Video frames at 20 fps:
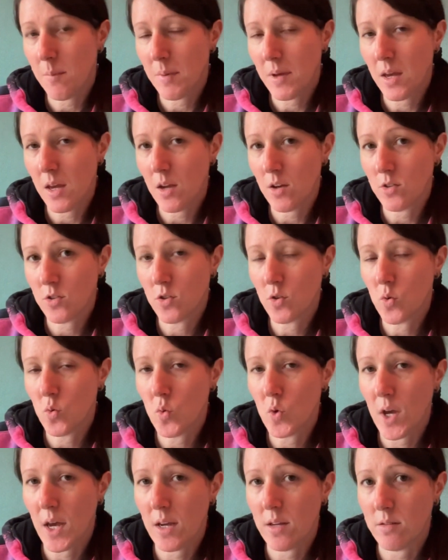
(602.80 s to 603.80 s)
being at
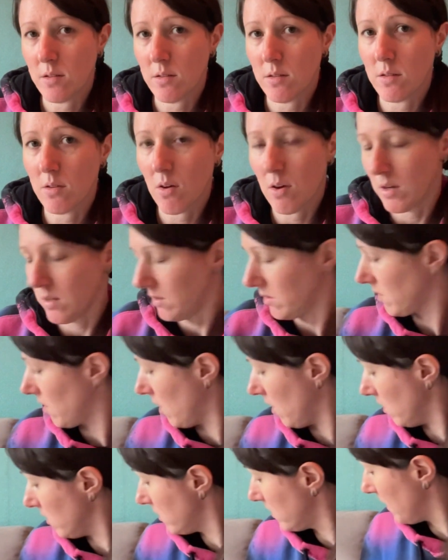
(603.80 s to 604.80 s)
school days in science
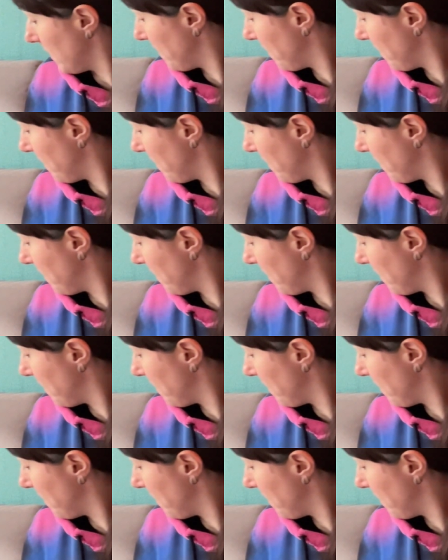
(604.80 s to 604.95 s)
class.